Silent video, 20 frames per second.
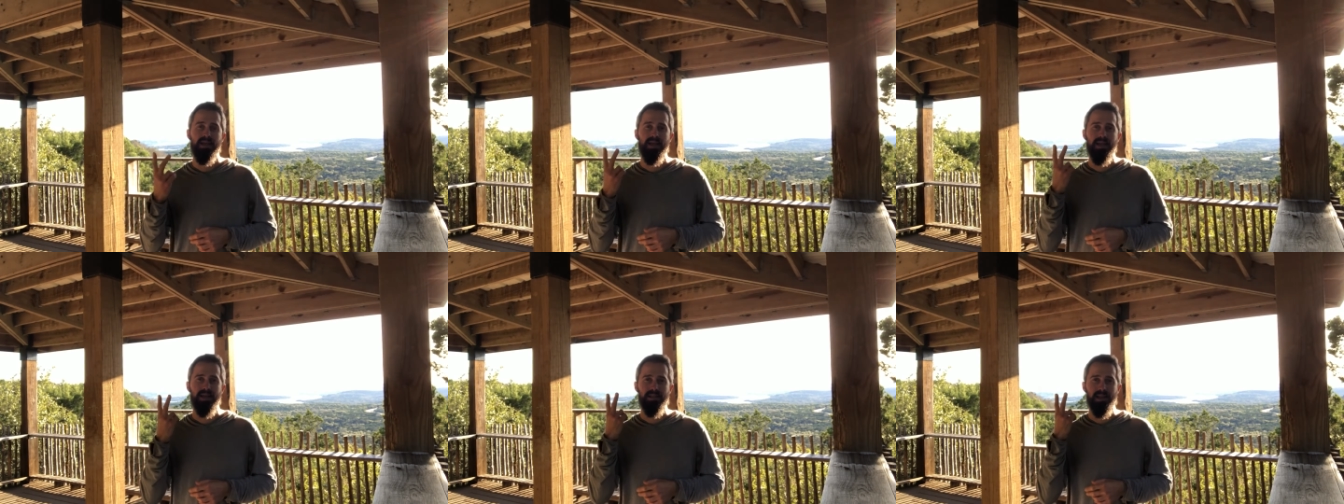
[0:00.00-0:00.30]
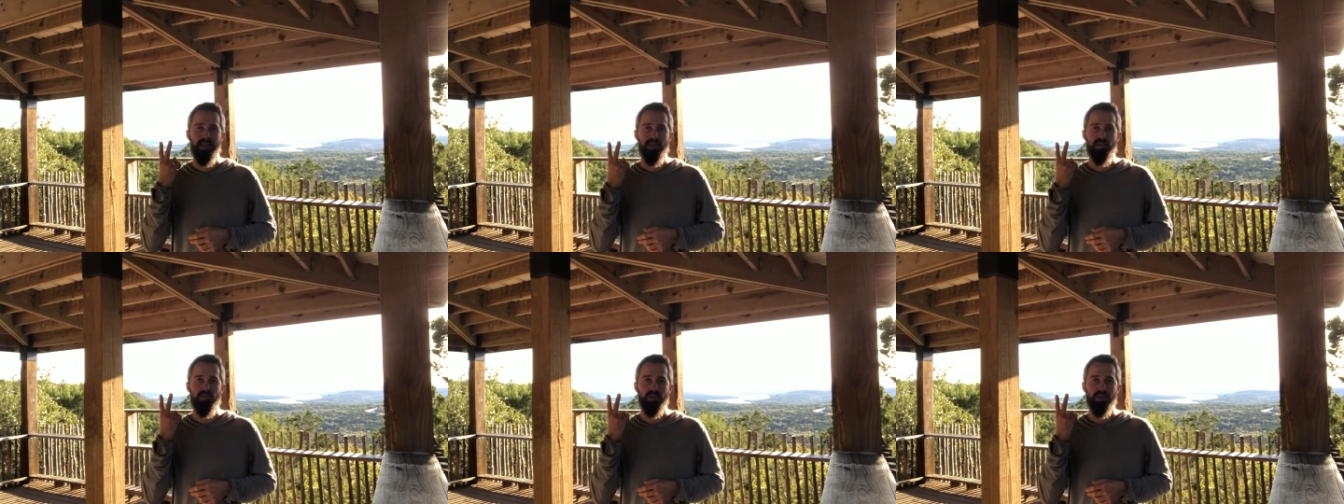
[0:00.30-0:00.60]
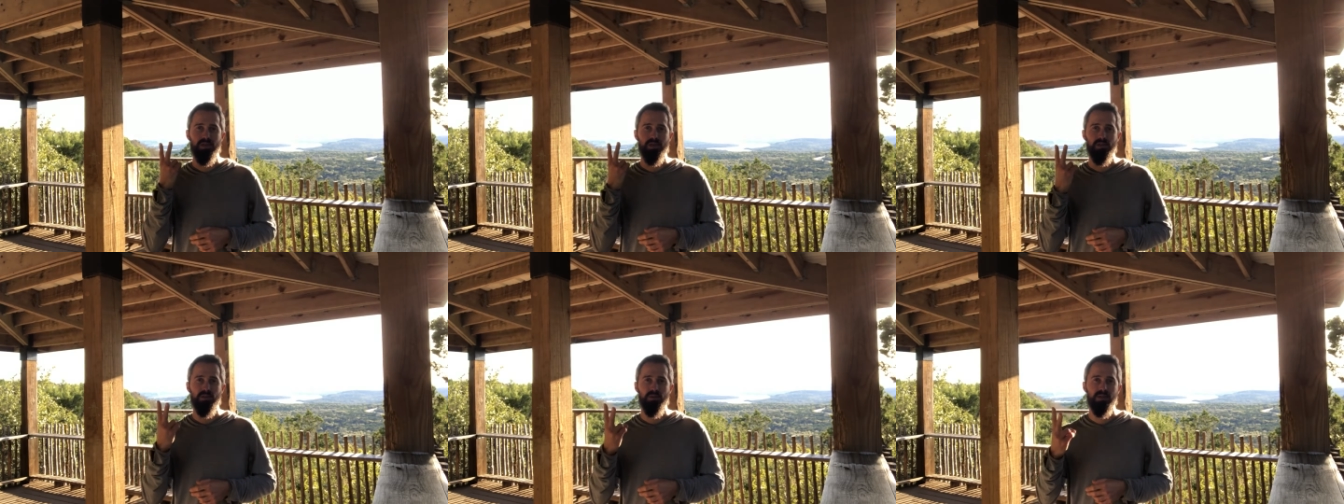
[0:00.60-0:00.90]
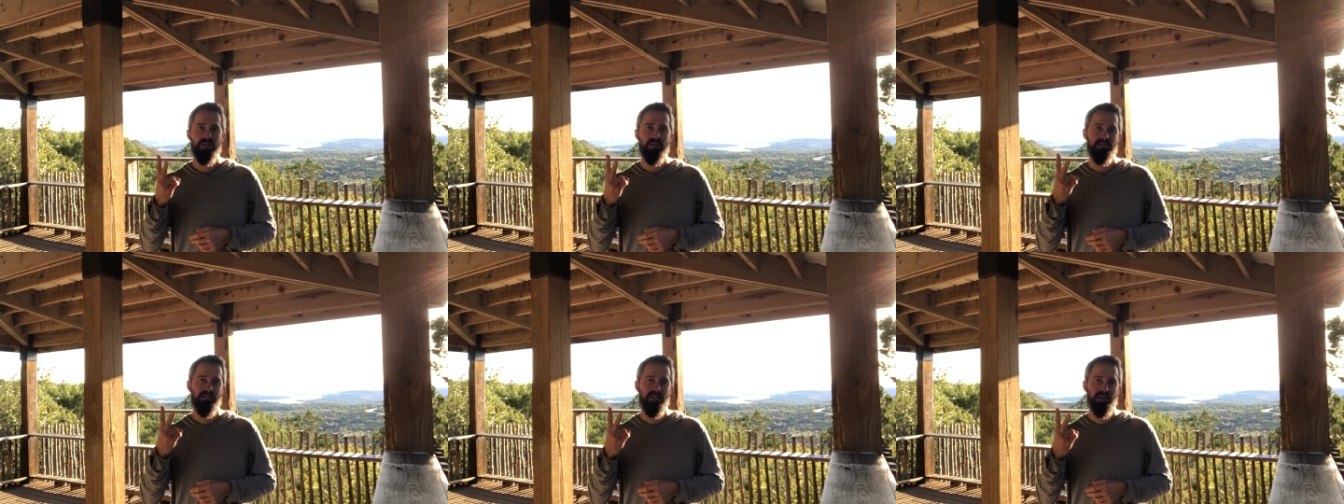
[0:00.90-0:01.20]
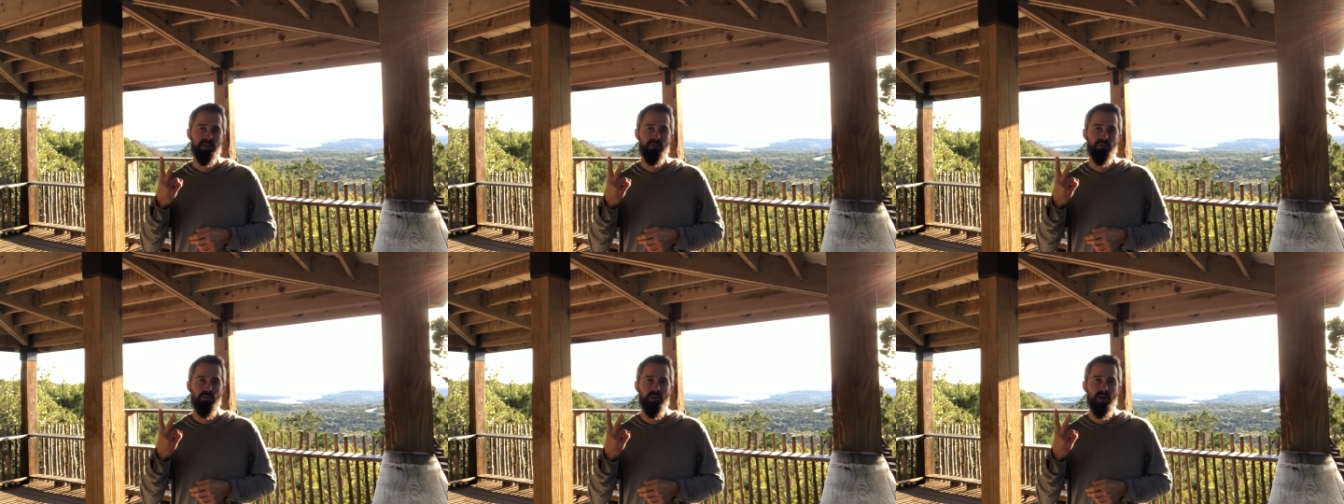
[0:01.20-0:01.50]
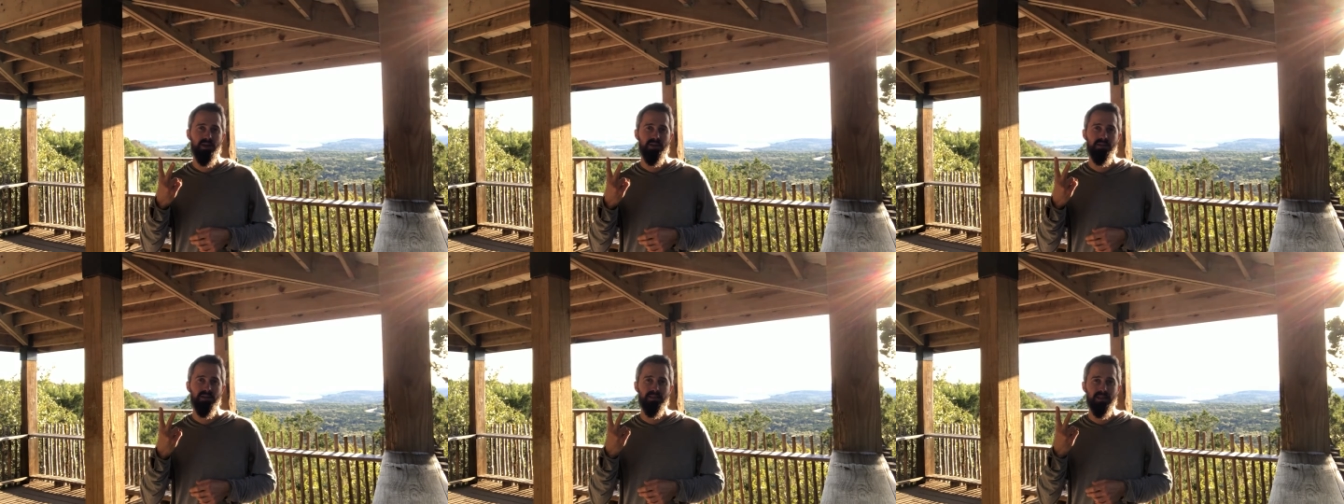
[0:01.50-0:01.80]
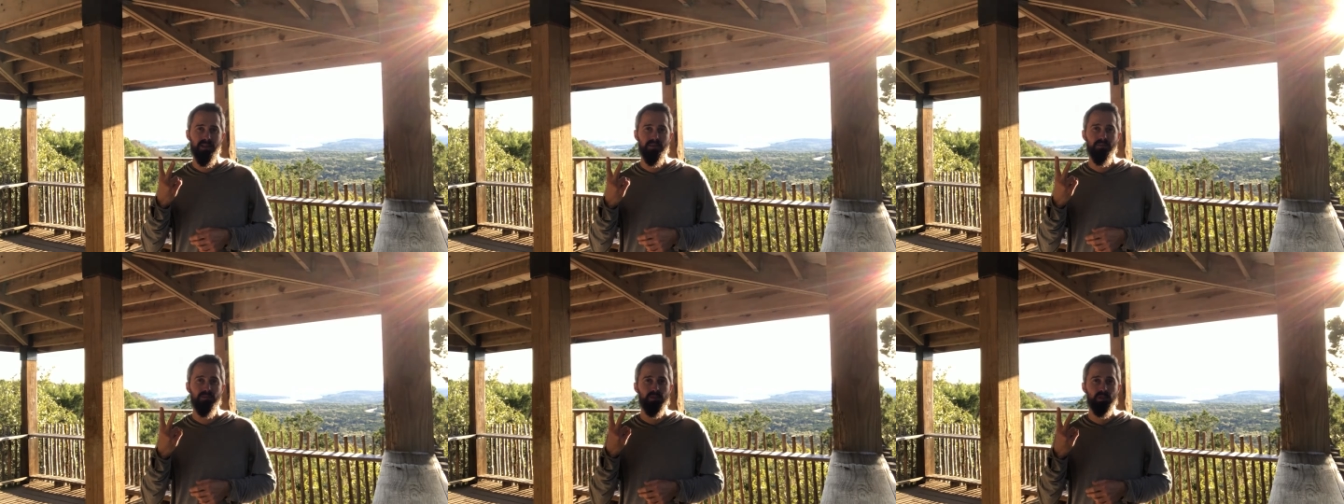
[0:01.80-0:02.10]
and that you can do it in such a way that
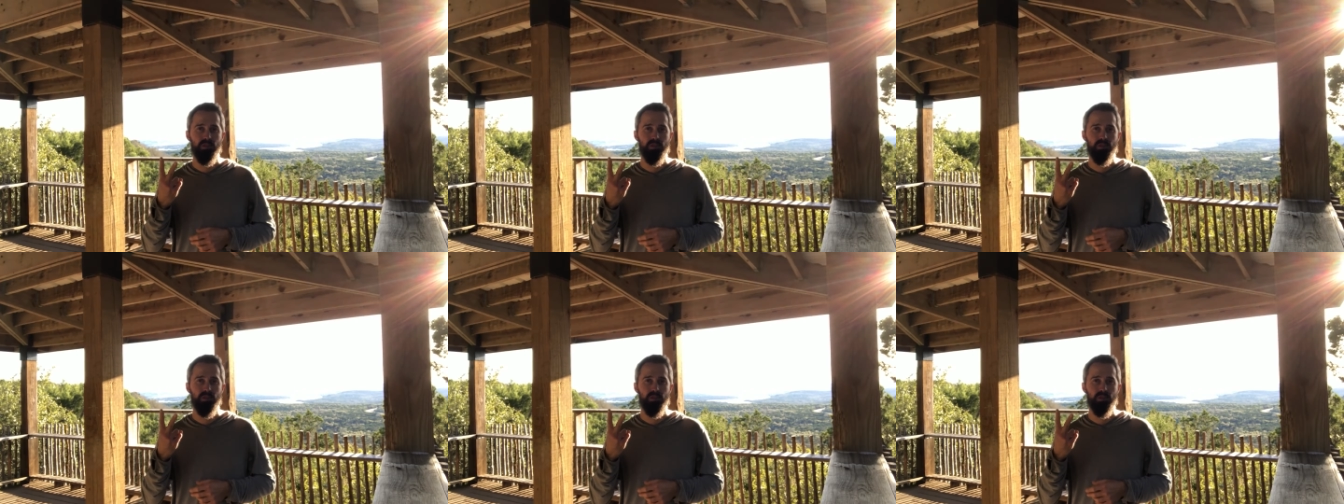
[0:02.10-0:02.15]
they will